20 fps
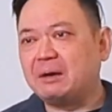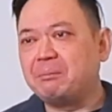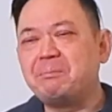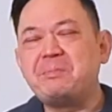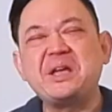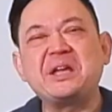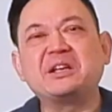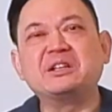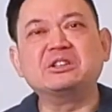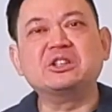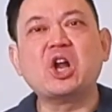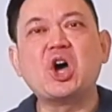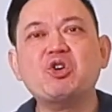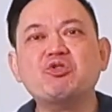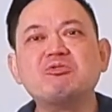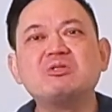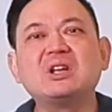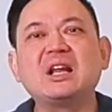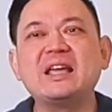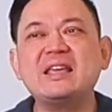being
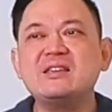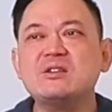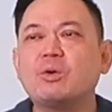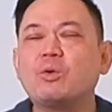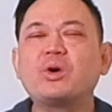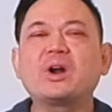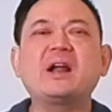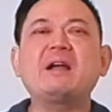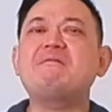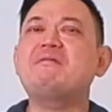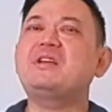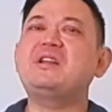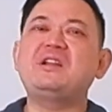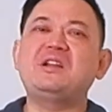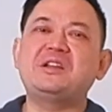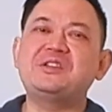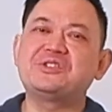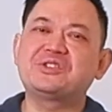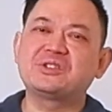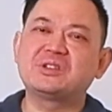lonely, or whatever it
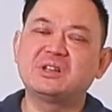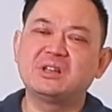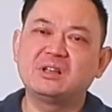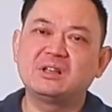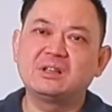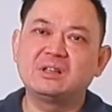is.